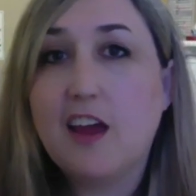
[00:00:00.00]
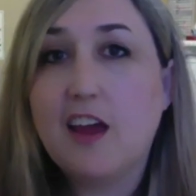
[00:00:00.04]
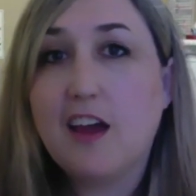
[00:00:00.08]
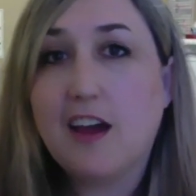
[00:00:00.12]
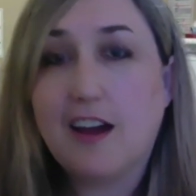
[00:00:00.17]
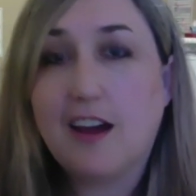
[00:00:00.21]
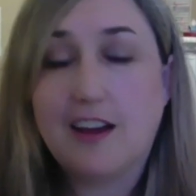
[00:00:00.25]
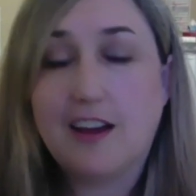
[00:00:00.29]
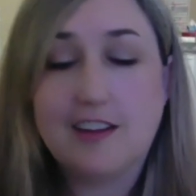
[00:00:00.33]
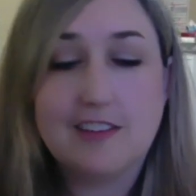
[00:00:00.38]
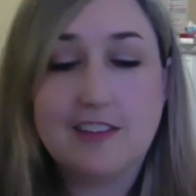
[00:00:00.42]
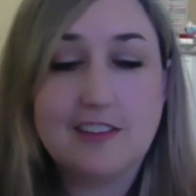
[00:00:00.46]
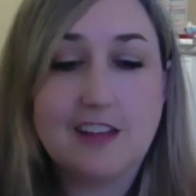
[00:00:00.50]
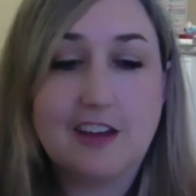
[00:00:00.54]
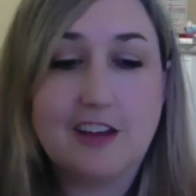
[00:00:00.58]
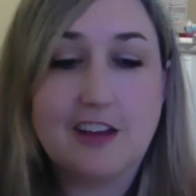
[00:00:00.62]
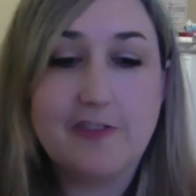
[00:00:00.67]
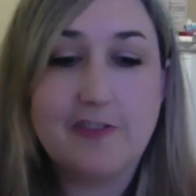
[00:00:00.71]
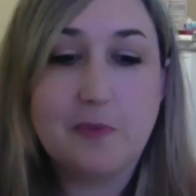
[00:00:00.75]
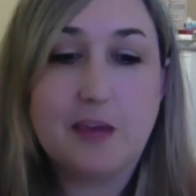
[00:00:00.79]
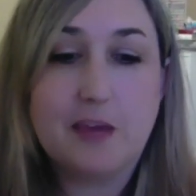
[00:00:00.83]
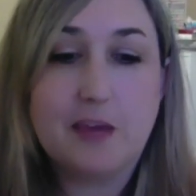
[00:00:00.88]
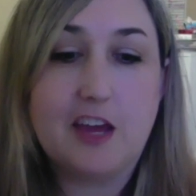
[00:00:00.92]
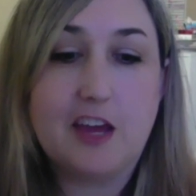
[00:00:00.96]
"I
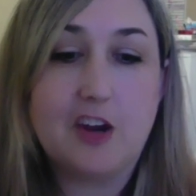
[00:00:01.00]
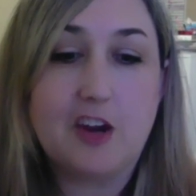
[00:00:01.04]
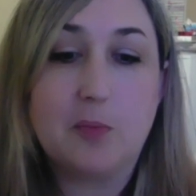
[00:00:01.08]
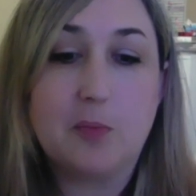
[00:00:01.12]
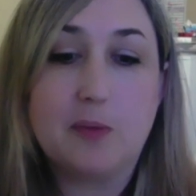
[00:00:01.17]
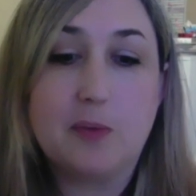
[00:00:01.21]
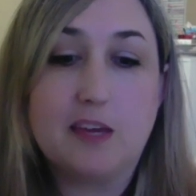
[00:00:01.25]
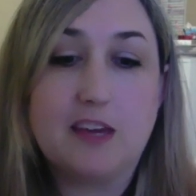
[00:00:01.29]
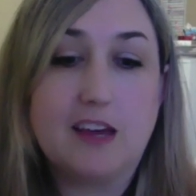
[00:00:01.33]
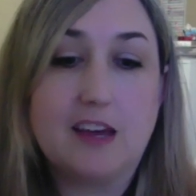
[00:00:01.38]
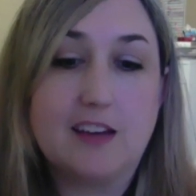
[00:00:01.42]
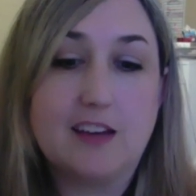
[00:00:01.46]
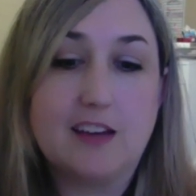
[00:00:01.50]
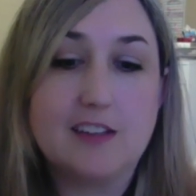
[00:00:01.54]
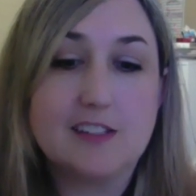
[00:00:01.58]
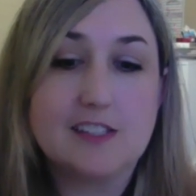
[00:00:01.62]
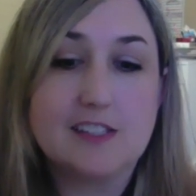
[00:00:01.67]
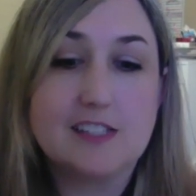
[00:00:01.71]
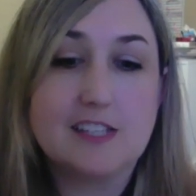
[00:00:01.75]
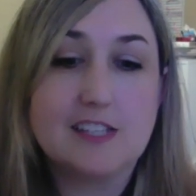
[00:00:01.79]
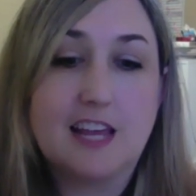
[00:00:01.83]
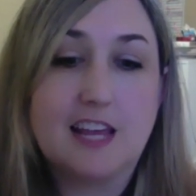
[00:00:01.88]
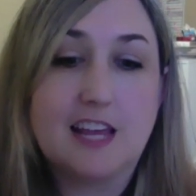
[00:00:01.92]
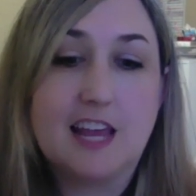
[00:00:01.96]
love piano
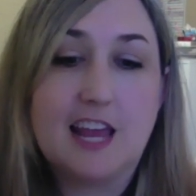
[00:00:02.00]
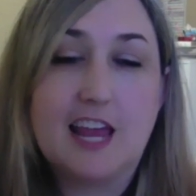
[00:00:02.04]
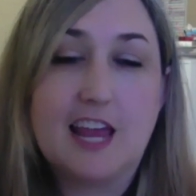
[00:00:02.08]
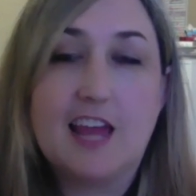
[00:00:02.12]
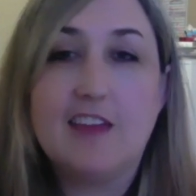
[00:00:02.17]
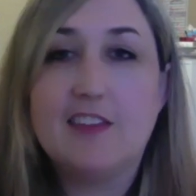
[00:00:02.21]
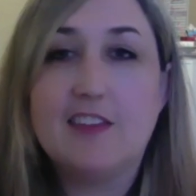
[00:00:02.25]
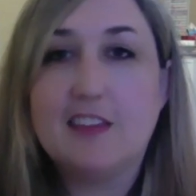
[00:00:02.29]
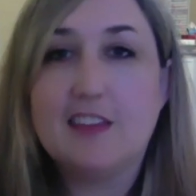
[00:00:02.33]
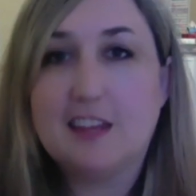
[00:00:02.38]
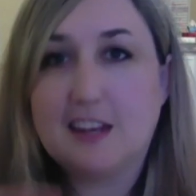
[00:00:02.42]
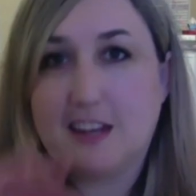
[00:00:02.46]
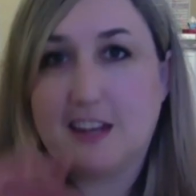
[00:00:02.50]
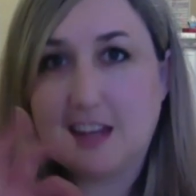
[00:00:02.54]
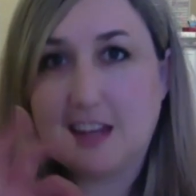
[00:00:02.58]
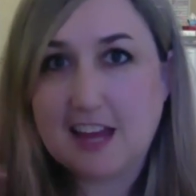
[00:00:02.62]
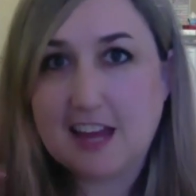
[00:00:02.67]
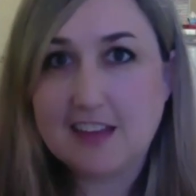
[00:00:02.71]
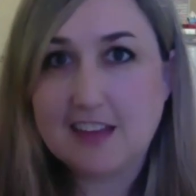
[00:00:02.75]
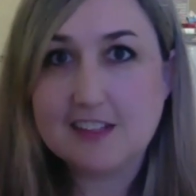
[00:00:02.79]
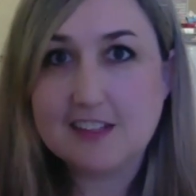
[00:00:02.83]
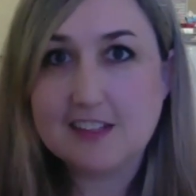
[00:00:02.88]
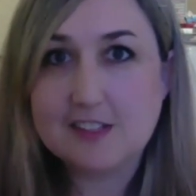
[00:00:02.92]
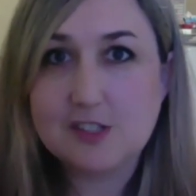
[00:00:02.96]
because," and then
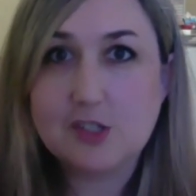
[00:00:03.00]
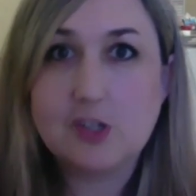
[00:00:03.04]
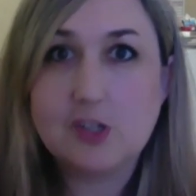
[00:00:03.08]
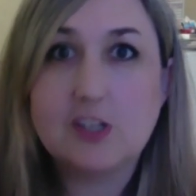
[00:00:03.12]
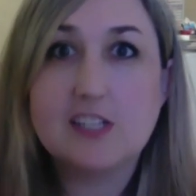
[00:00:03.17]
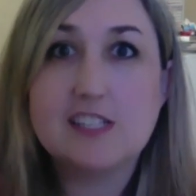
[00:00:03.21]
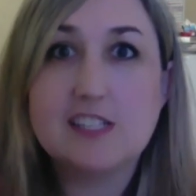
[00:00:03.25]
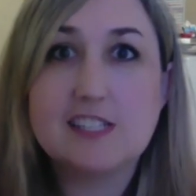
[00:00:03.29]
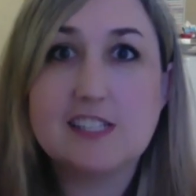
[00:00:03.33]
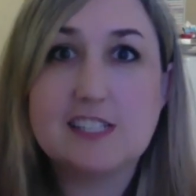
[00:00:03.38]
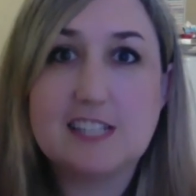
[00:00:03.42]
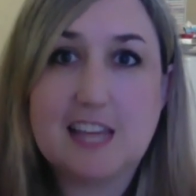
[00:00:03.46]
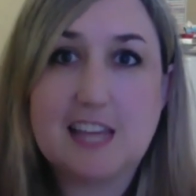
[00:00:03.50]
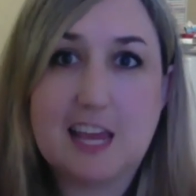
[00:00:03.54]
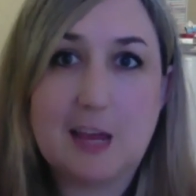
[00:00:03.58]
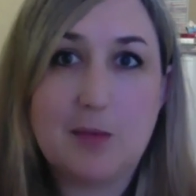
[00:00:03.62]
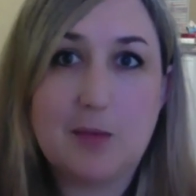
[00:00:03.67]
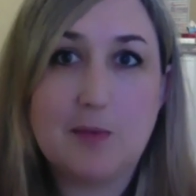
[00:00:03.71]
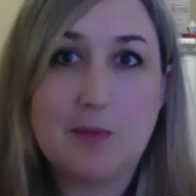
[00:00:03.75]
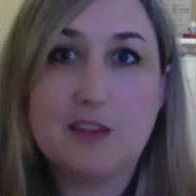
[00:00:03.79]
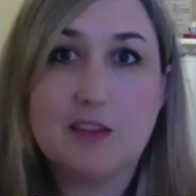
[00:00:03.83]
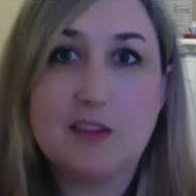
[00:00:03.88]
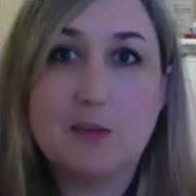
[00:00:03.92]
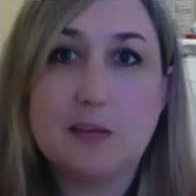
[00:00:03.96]
had the student's
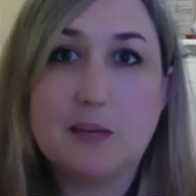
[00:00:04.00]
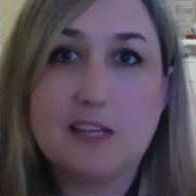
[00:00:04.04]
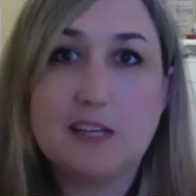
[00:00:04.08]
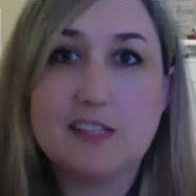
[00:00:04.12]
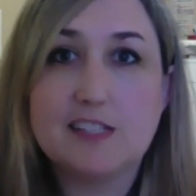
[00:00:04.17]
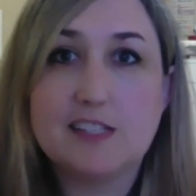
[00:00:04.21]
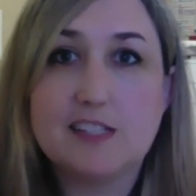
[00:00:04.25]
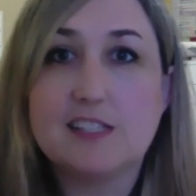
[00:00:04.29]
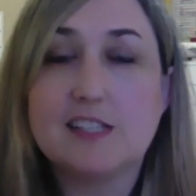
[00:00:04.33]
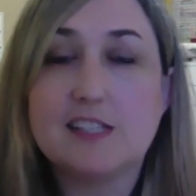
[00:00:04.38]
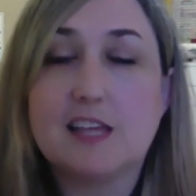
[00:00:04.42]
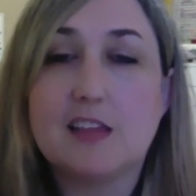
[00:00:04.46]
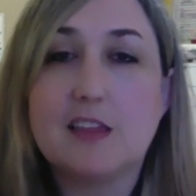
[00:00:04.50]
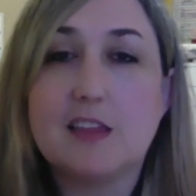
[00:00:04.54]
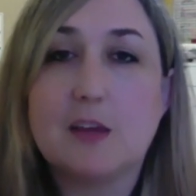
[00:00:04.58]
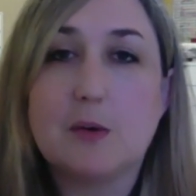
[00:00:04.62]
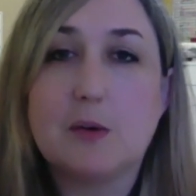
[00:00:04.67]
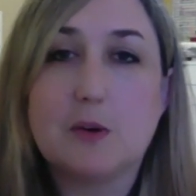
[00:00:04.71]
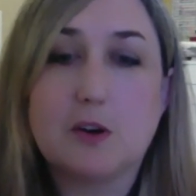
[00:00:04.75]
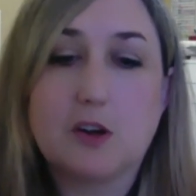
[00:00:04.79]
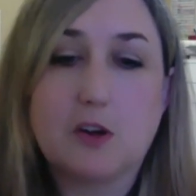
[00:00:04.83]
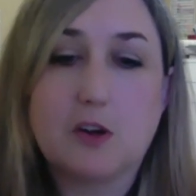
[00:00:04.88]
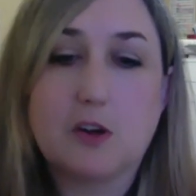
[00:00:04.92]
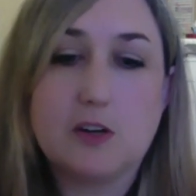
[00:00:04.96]
name and the pieces that they
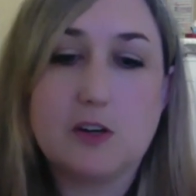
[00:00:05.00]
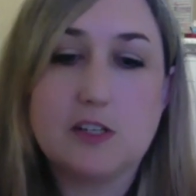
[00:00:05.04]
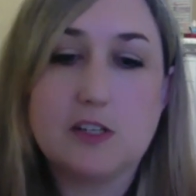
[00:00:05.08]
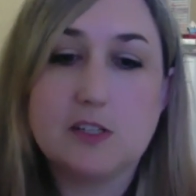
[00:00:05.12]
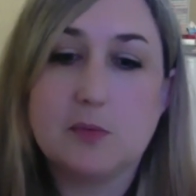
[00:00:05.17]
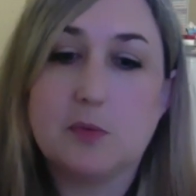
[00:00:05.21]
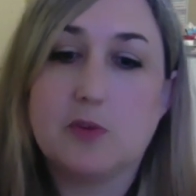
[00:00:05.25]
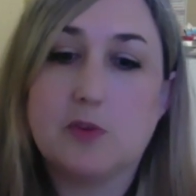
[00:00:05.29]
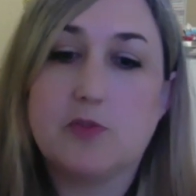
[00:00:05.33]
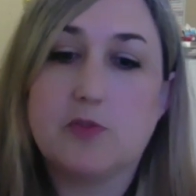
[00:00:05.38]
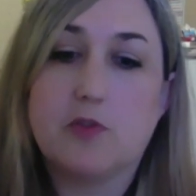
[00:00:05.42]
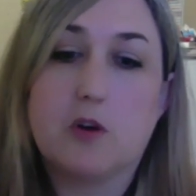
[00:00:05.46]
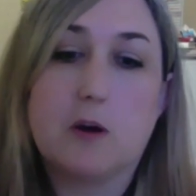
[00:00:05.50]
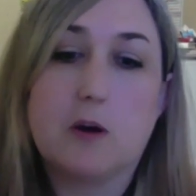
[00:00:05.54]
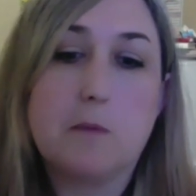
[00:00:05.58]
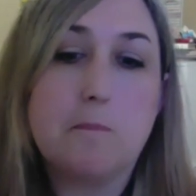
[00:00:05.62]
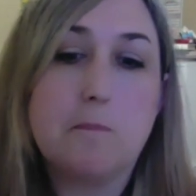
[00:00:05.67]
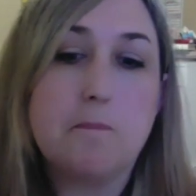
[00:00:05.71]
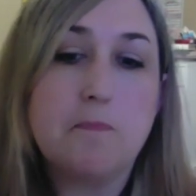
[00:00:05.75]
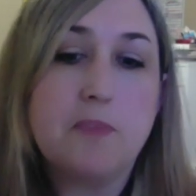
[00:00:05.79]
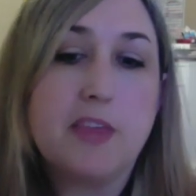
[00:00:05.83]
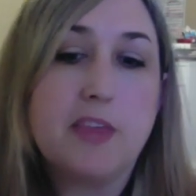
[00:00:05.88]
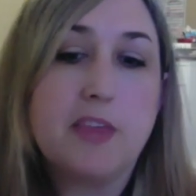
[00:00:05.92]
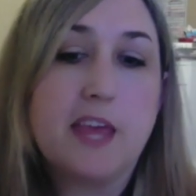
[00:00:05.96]
were going to
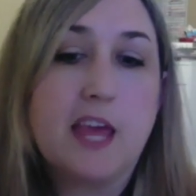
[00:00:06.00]
perform.